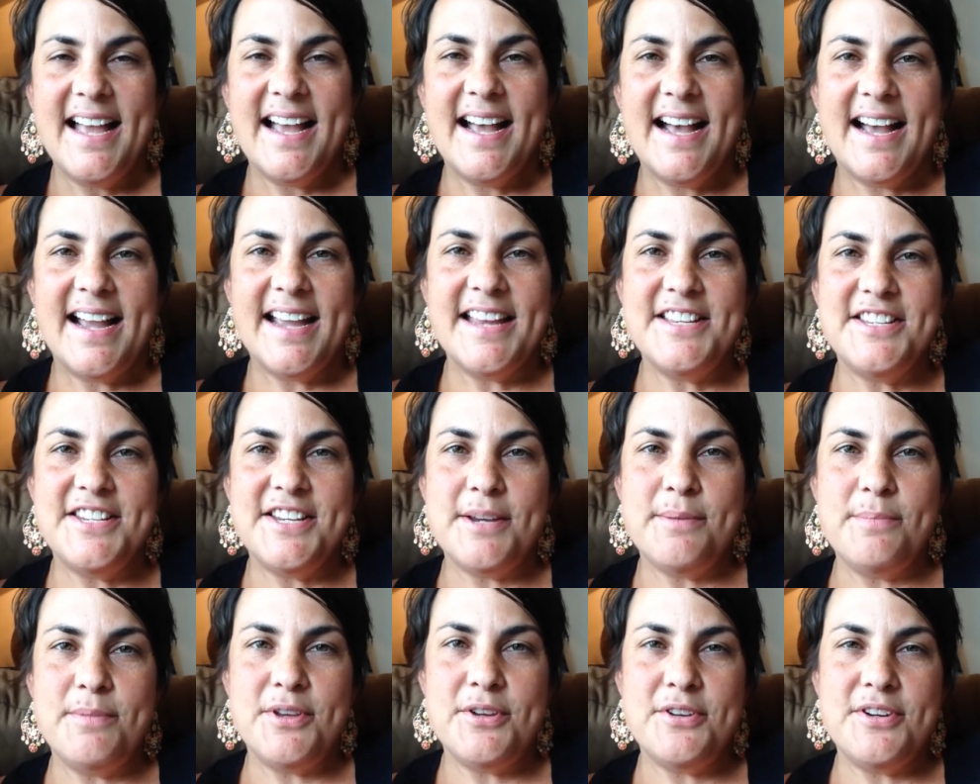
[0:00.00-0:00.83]
Hi
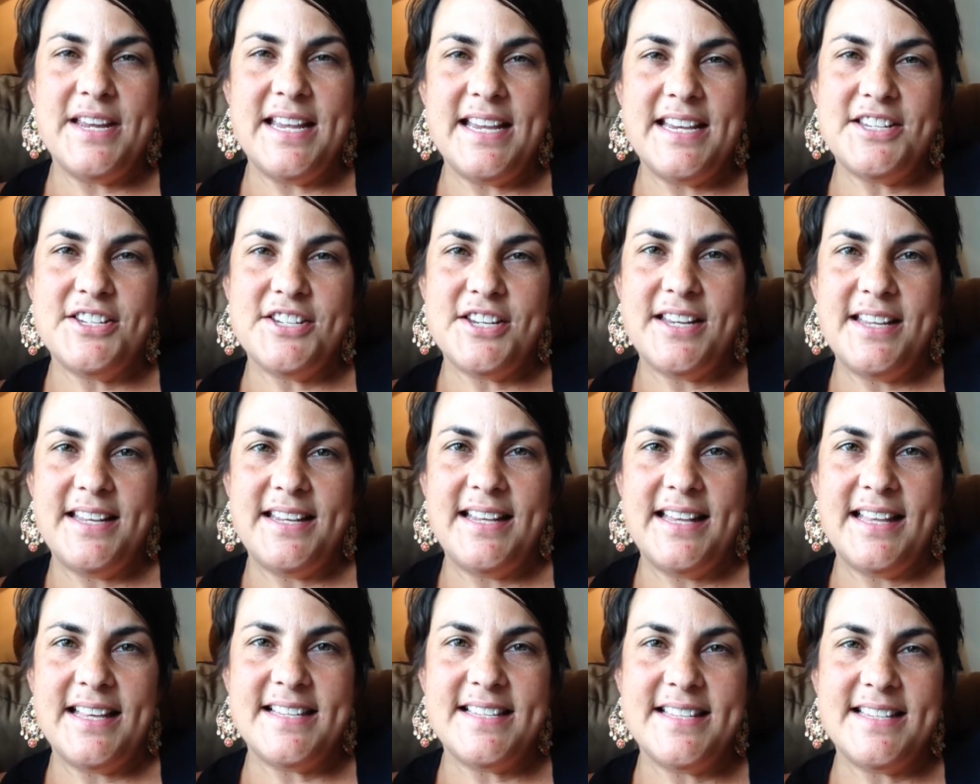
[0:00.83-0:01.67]
GMBU
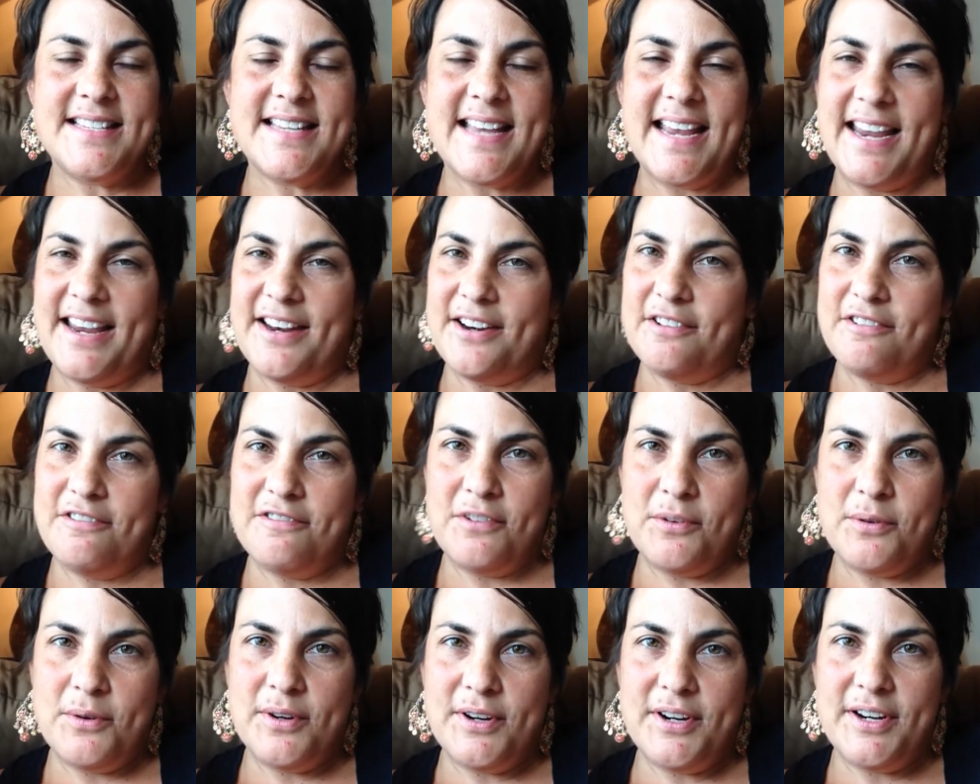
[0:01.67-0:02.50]
Nation, this is Hannah
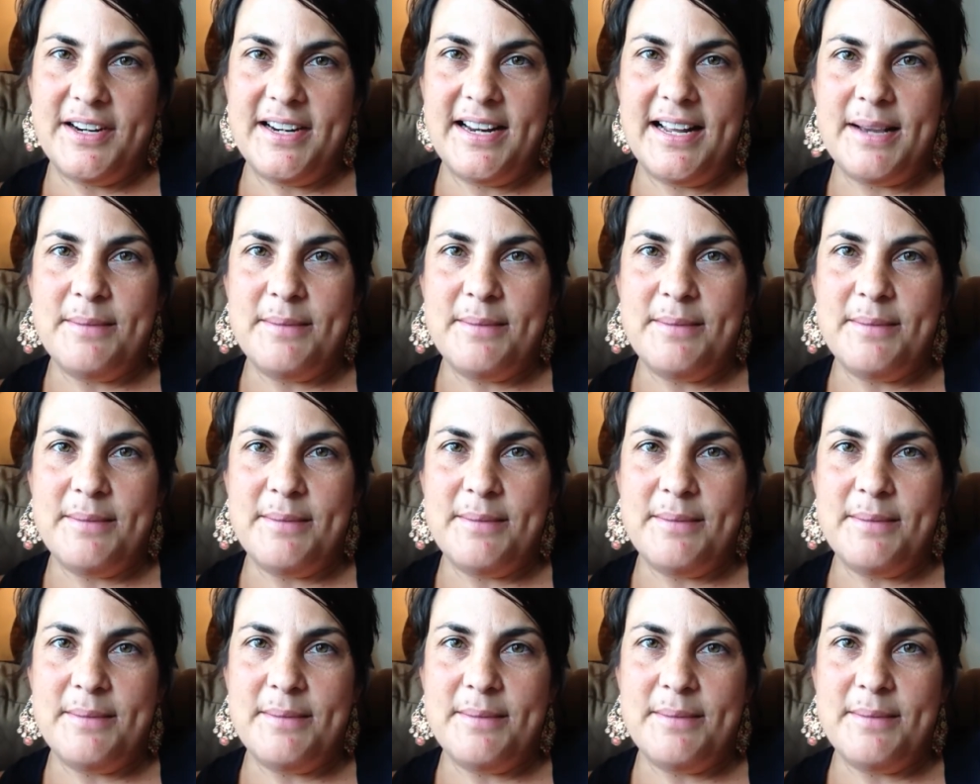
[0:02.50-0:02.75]
Ford.